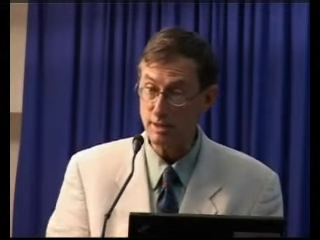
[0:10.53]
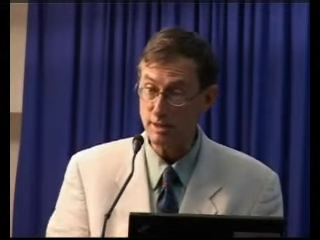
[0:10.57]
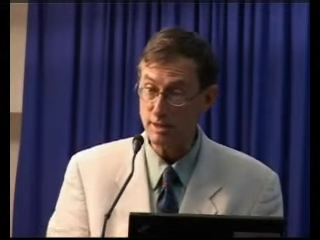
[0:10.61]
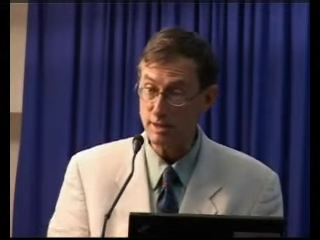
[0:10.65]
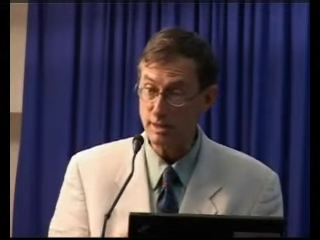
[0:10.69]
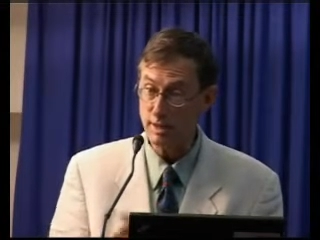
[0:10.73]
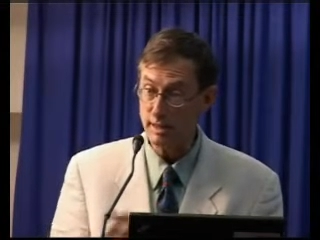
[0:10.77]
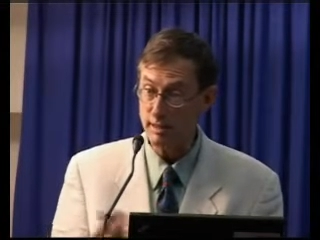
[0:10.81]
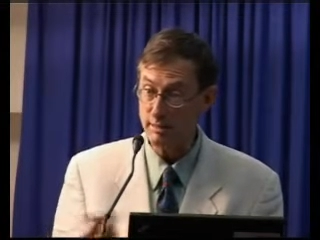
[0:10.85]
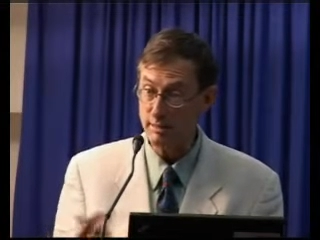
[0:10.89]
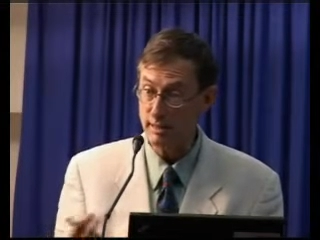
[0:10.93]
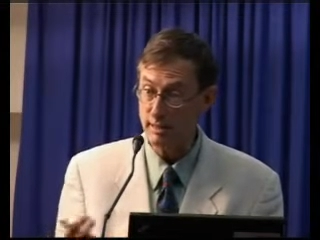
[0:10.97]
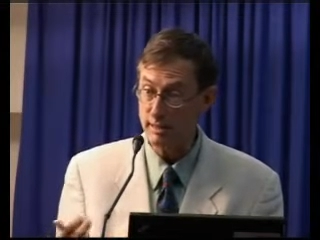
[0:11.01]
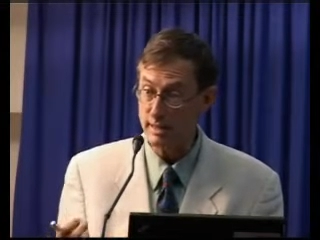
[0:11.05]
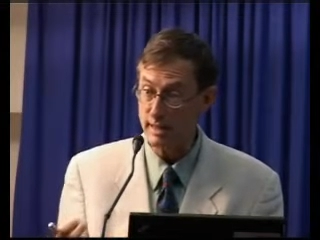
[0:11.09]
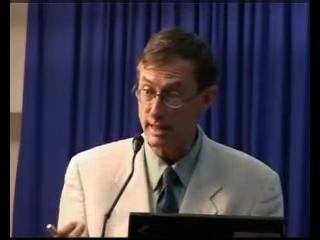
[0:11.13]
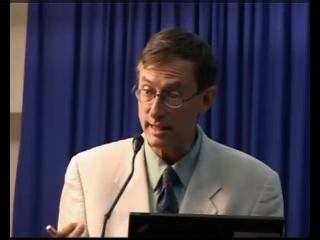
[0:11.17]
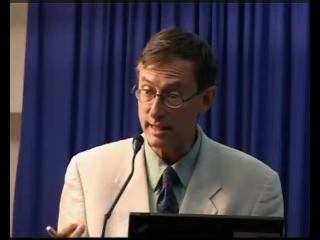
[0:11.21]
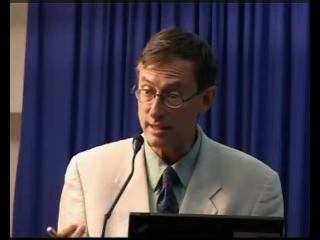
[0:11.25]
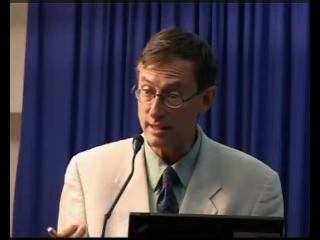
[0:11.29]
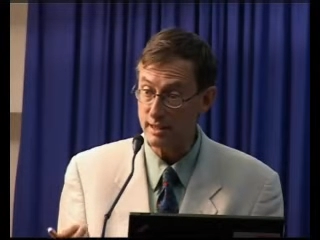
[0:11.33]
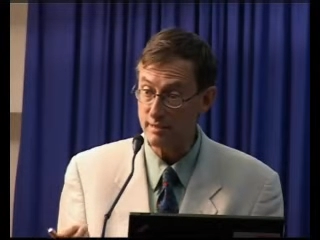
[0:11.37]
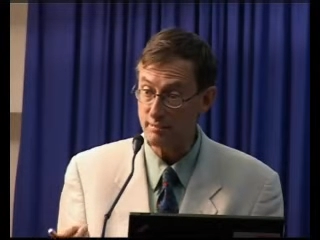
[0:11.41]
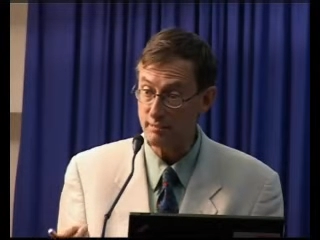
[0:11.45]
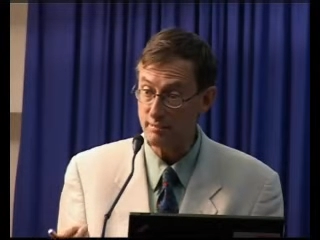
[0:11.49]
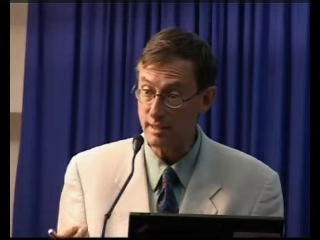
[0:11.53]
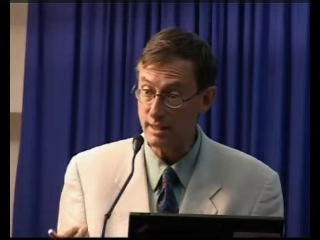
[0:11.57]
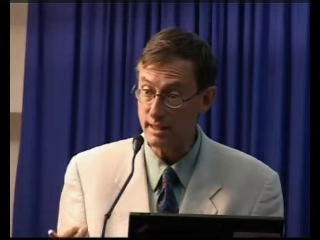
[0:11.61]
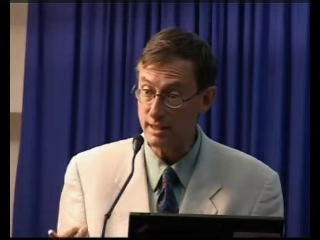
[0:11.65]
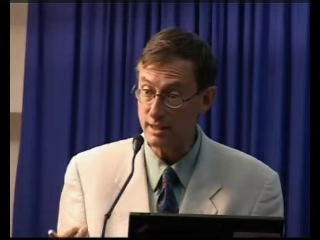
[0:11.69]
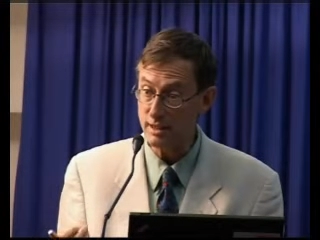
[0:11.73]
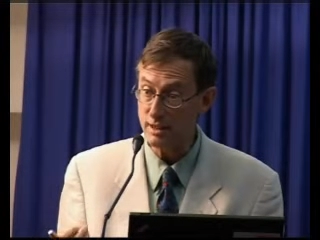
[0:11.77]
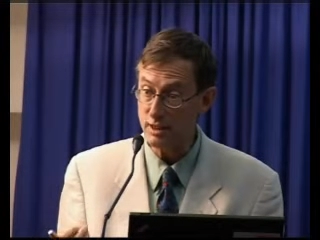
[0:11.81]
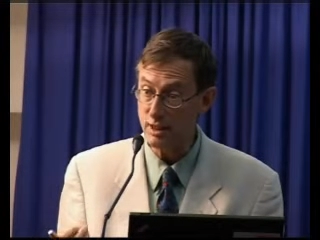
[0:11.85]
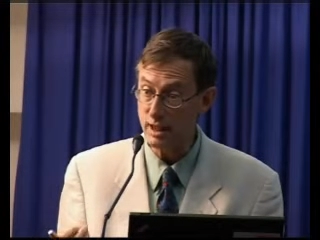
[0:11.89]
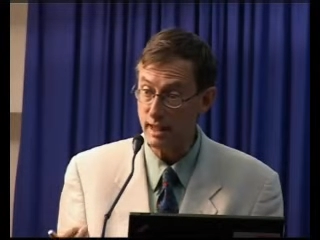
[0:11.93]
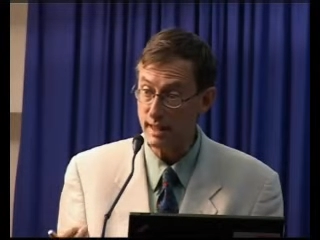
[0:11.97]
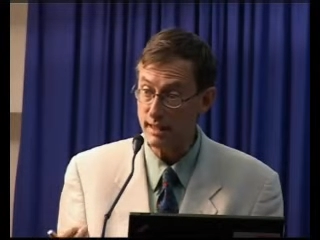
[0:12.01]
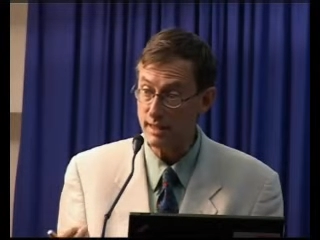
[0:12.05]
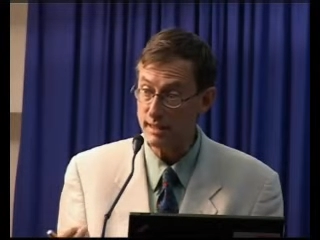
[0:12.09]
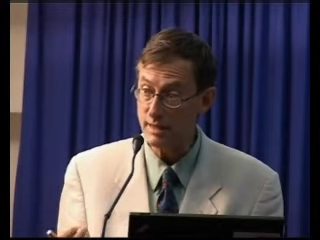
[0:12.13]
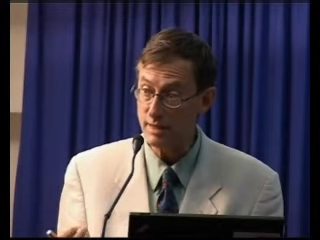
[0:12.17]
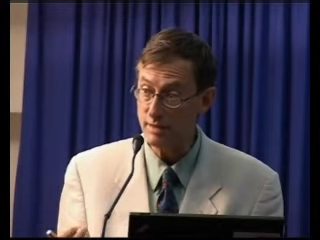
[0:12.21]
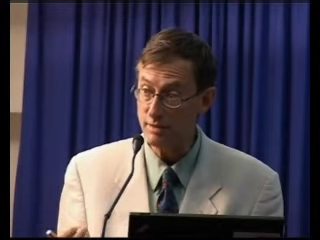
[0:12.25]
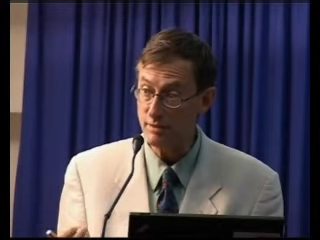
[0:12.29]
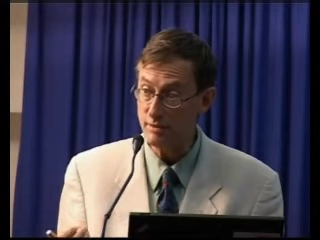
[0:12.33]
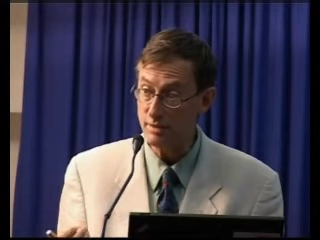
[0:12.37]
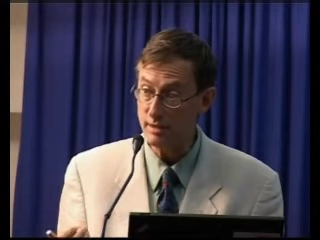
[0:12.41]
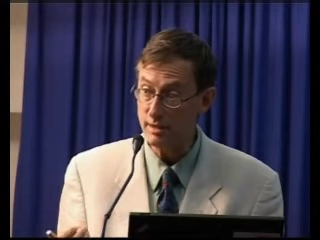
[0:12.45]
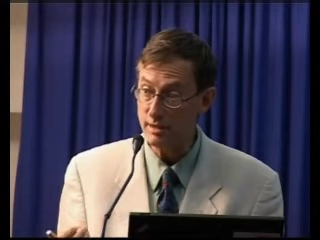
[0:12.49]
a serious case of
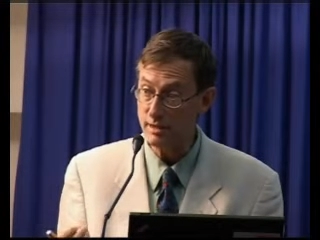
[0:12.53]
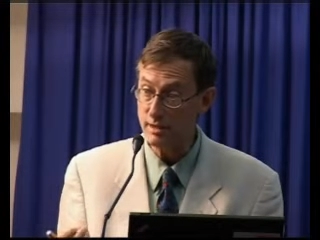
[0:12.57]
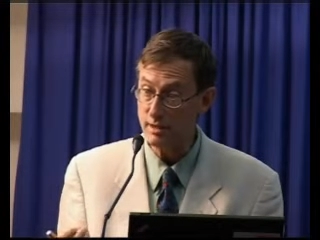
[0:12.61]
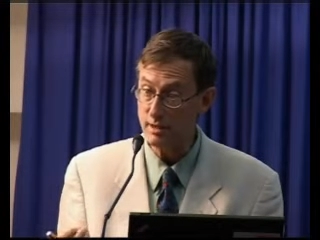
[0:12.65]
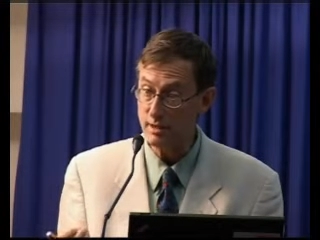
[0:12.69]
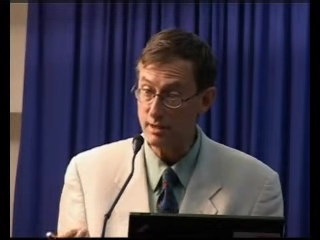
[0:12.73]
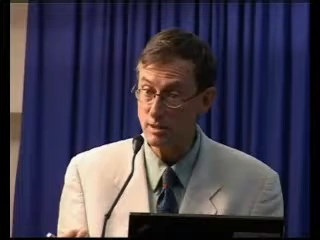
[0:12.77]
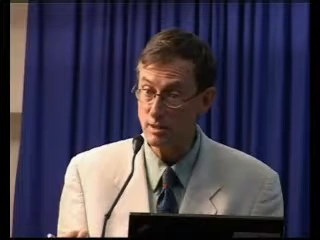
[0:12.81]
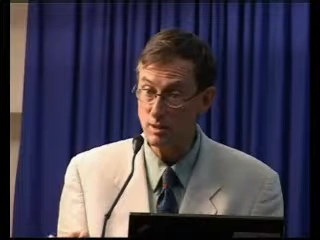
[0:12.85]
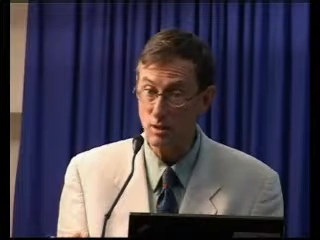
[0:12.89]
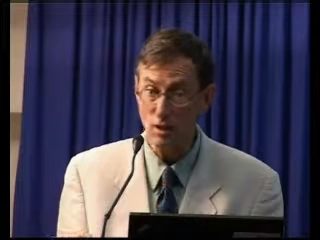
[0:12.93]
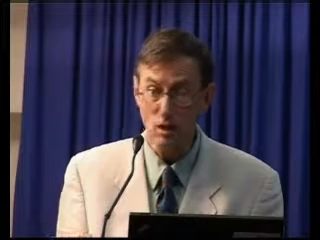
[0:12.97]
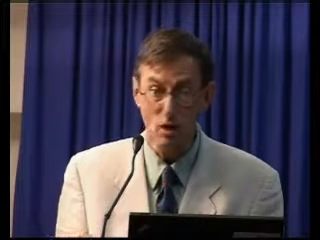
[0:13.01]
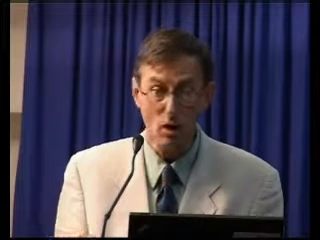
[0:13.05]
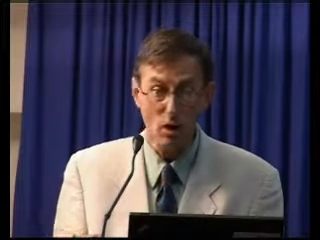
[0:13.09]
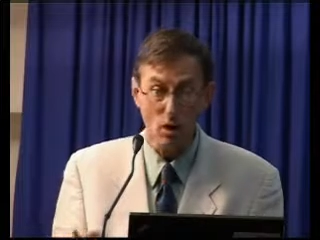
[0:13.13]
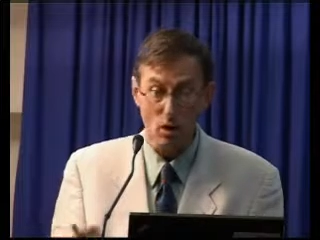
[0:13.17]
meningitis, for instance,